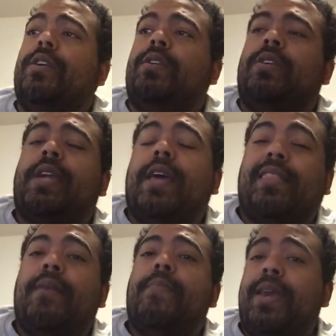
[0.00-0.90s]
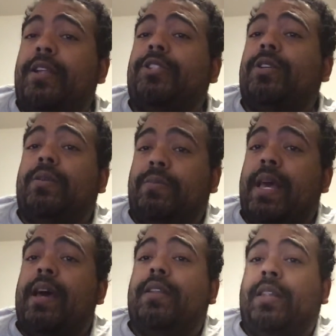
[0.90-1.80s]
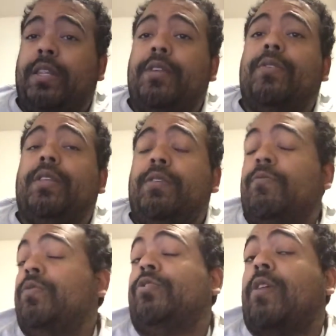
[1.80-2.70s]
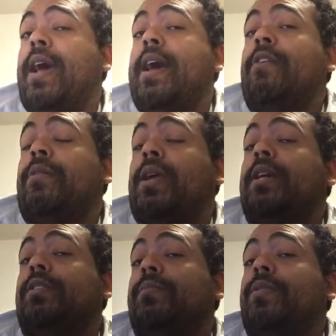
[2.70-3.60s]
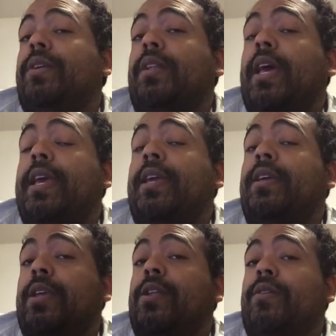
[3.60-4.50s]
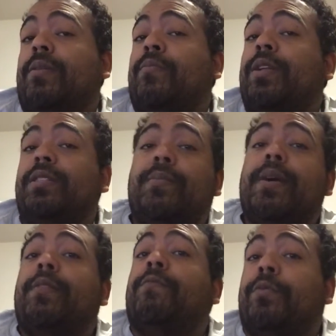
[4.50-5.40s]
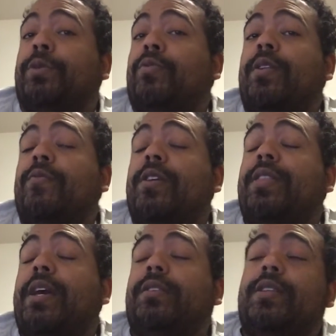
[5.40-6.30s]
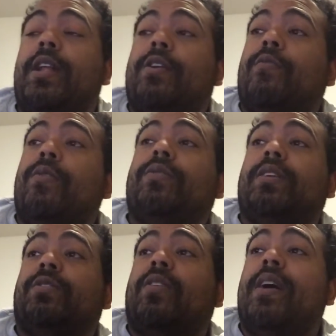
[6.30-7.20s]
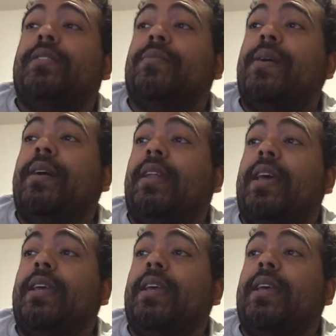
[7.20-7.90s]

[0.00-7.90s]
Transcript: You got that manager that literally will try out a customer at, that brings them in for a $21,000 quote and tries them at